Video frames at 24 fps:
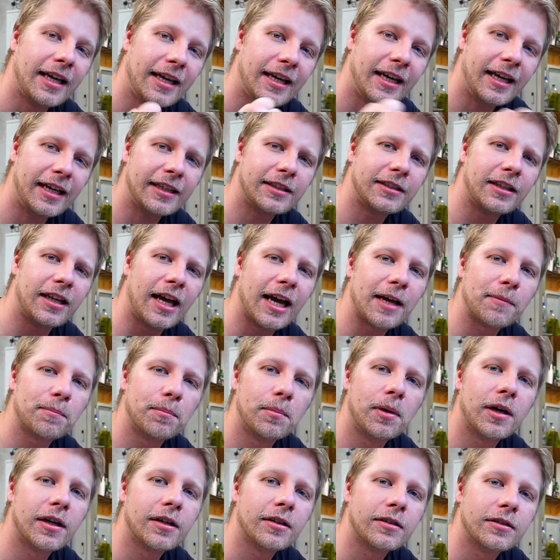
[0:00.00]
hit the like
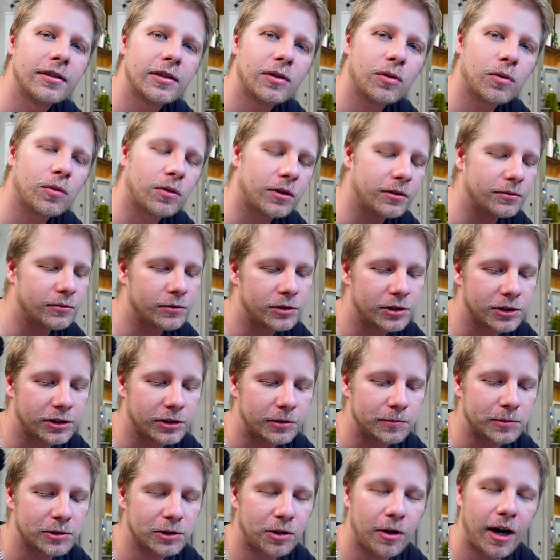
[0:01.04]
button or just
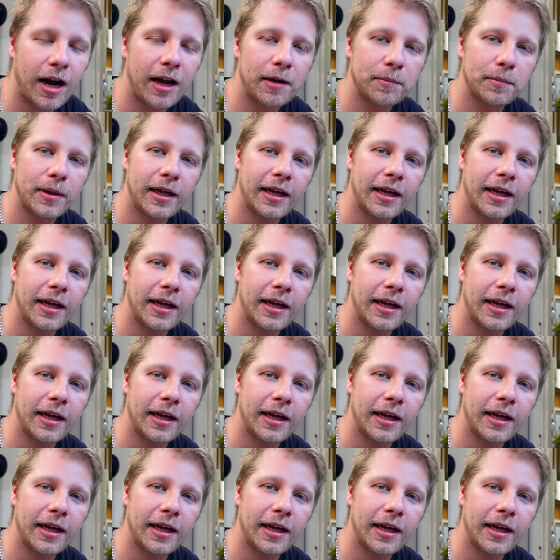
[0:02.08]
subscribe,